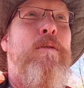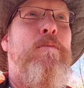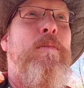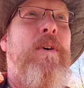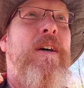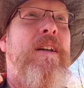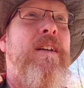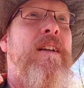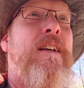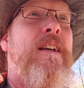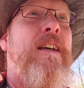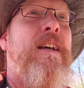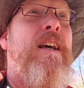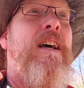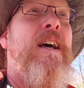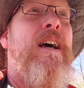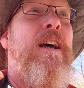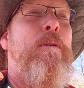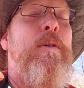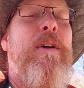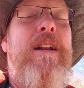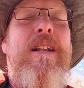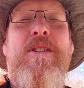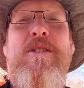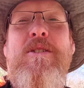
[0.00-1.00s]
But
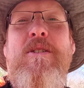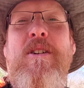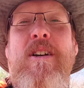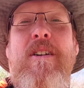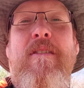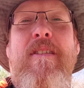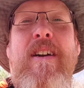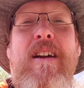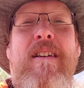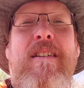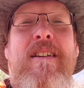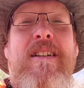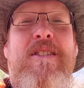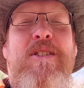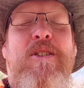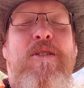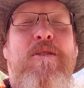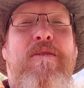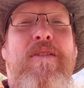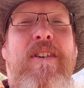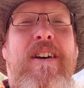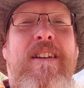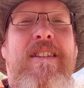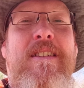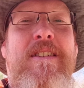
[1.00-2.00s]
anyway, let's turn around. Let's go
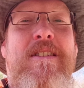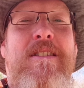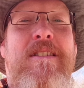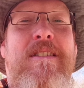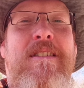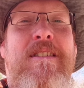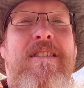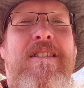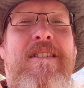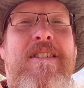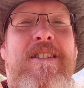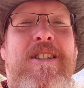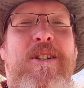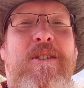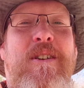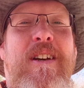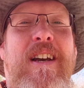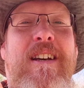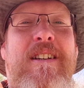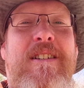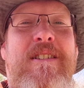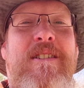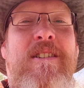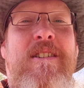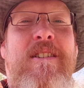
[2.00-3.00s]
find this
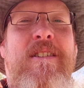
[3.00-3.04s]
geocache.